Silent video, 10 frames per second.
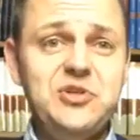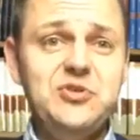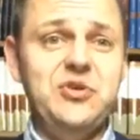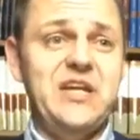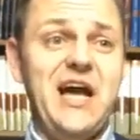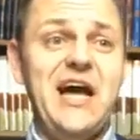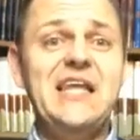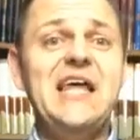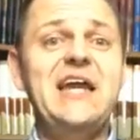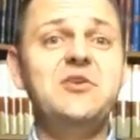You can
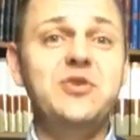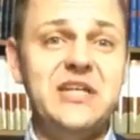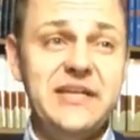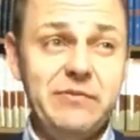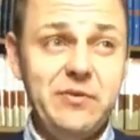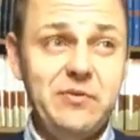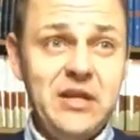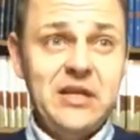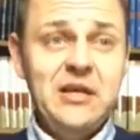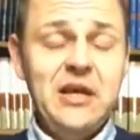highlight it. You can even
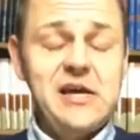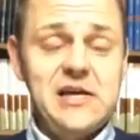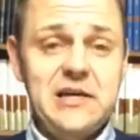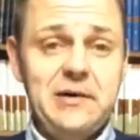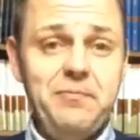uh,